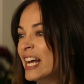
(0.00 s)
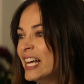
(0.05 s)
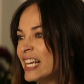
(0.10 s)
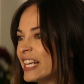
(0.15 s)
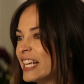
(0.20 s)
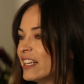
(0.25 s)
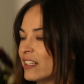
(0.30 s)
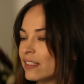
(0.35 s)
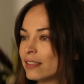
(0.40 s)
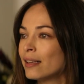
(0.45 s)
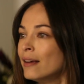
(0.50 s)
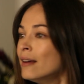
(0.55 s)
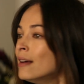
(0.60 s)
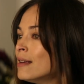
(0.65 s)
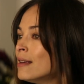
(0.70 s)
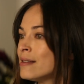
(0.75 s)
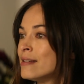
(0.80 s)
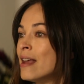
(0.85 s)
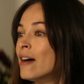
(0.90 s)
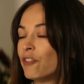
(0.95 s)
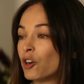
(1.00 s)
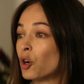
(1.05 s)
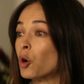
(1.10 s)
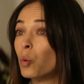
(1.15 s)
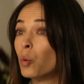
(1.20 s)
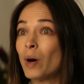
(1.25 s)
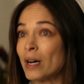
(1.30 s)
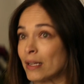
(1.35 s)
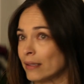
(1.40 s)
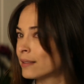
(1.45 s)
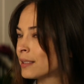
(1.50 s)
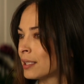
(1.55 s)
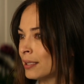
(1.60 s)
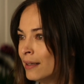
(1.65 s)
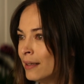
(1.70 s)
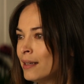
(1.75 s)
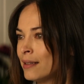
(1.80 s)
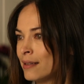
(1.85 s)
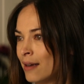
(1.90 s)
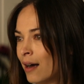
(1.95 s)
be on the run or deceased as
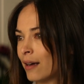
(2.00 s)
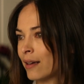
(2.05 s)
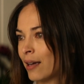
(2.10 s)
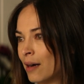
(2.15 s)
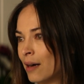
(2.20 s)
well.